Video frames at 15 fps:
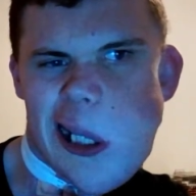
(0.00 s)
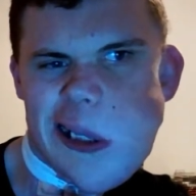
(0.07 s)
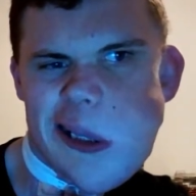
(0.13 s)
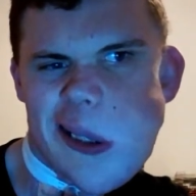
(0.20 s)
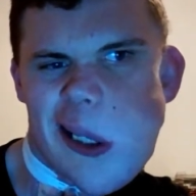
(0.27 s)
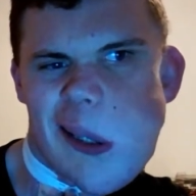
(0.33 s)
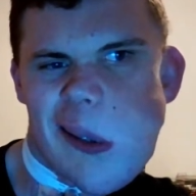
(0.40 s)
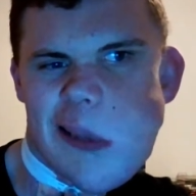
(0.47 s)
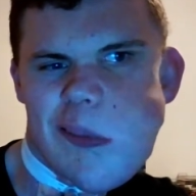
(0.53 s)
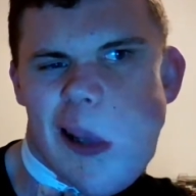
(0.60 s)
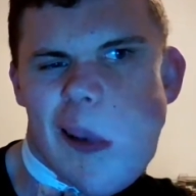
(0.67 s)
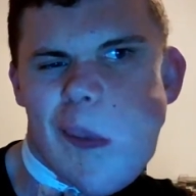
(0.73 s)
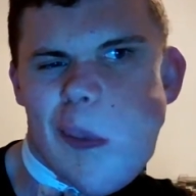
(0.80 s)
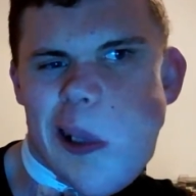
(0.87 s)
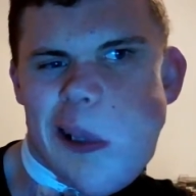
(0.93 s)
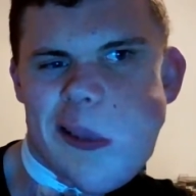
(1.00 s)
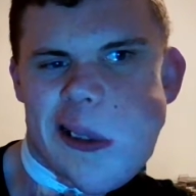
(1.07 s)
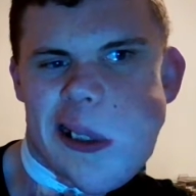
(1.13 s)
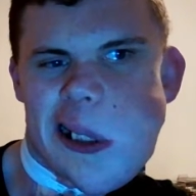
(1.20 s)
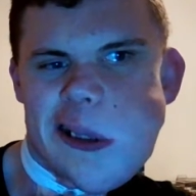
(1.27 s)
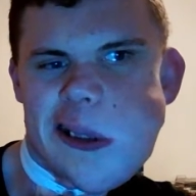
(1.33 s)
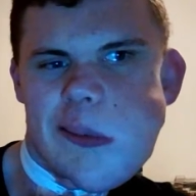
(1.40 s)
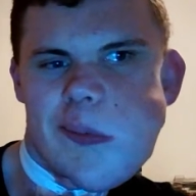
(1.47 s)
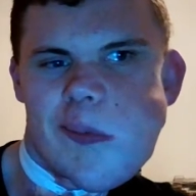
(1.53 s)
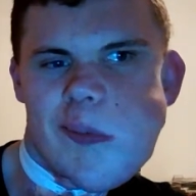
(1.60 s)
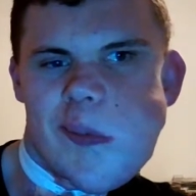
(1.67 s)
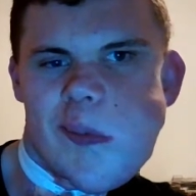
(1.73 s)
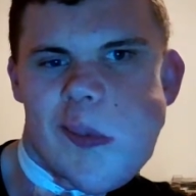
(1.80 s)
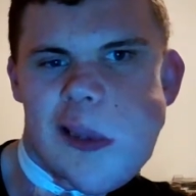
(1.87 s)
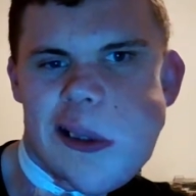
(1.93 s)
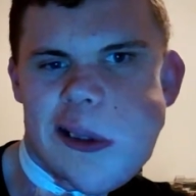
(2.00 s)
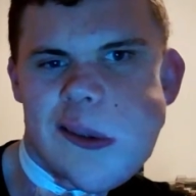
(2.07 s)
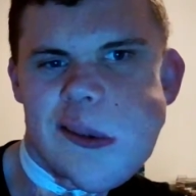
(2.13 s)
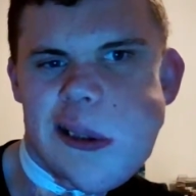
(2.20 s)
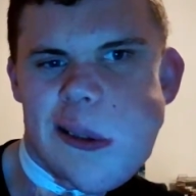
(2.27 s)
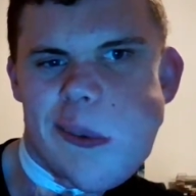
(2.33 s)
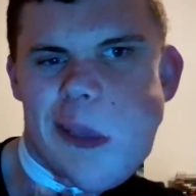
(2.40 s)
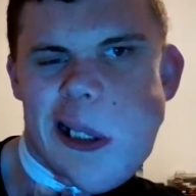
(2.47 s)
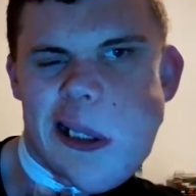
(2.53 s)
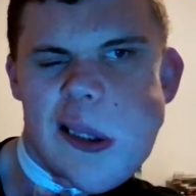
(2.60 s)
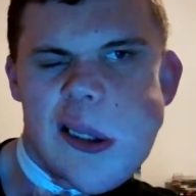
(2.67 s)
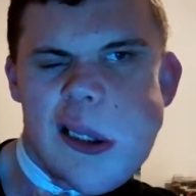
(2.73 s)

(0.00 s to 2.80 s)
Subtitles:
I don't know, I felt that was kind of weird in my